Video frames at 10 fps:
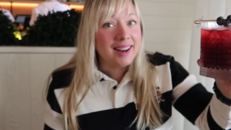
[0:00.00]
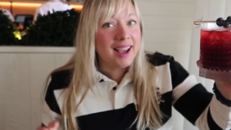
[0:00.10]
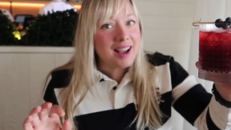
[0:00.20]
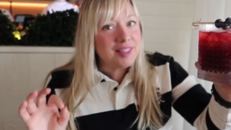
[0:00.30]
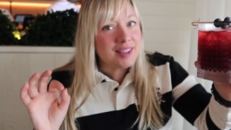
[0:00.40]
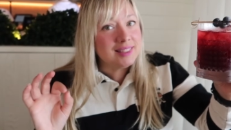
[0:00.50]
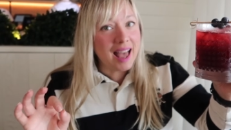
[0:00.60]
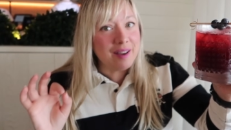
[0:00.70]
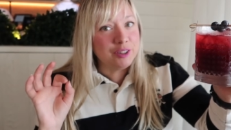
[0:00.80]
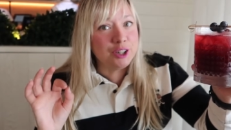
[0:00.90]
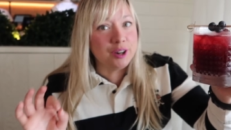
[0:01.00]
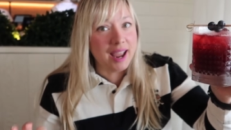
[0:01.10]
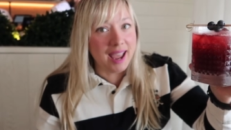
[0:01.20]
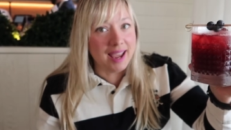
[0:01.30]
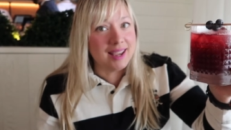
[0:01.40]
And I got the lavender
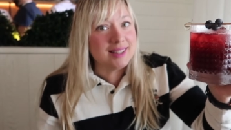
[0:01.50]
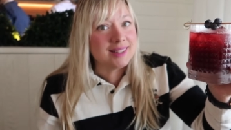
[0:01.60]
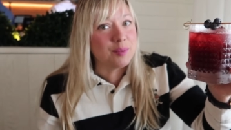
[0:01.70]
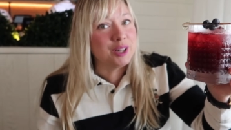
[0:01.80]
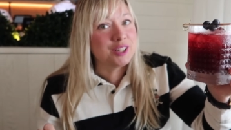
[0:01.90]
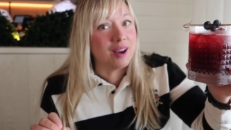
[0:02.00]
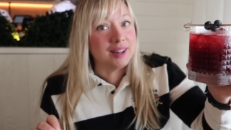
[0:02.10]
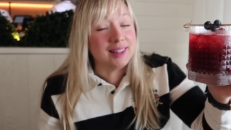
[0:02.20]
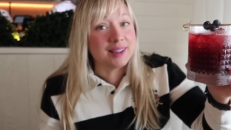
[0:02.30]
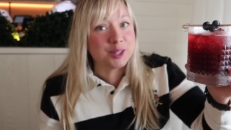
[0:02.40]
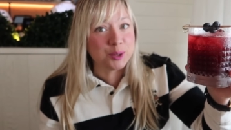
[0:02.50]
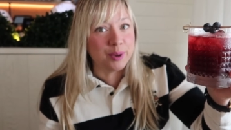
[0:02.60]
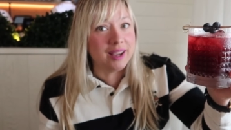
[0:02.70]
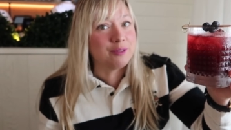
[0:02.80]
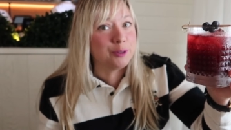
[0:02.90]
haze, which sounded like a
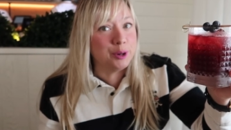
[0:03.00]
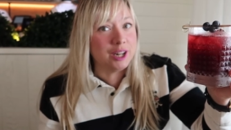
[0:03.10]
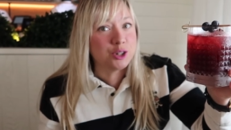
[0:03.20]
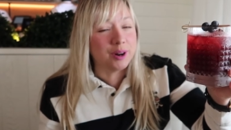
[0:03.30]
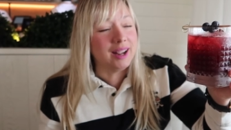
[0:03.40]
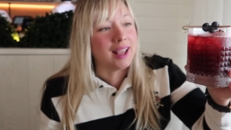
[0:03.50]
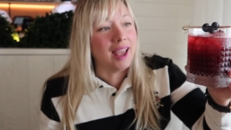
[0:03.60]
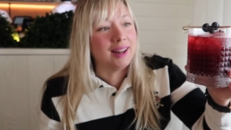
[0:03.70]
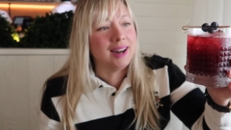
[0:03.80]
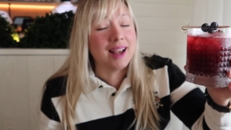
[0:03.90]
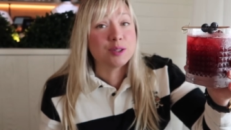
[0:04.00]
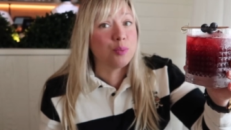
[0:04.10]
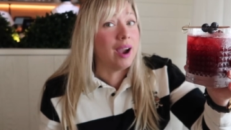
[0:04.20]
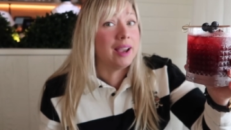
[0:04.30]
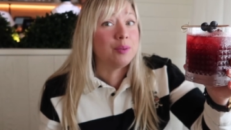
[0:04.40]
sweet, fruity drink, and it has
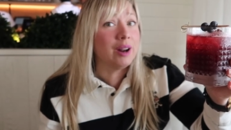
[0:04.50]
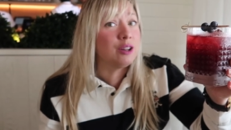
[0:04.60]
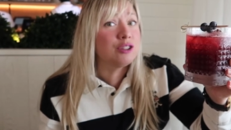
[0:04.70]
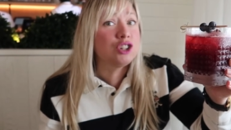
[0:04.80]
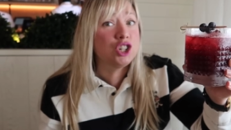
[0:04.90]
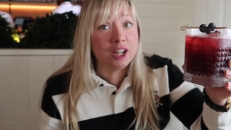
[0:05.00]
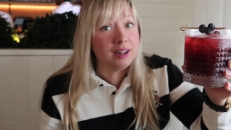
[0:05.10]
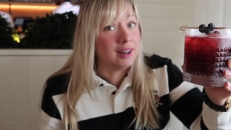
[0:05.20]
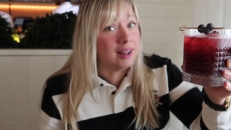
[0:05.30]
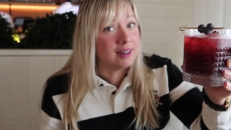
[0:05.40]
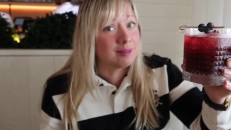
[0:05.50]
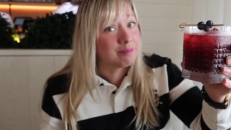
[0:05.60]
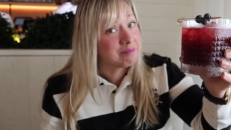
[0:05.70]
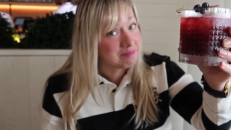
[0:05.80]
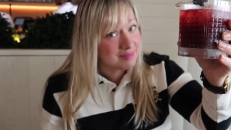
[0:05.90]
Ryan Reynolds gin in it.
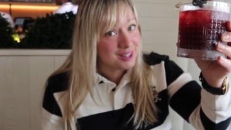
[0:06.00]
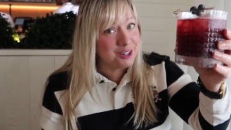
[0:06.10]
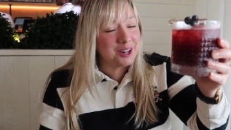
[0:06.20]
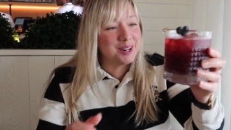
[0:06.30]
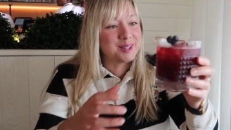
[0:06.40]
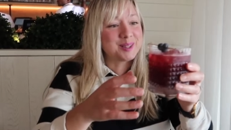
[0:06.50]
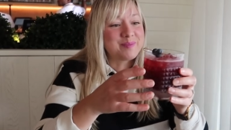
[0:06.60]
Cheers.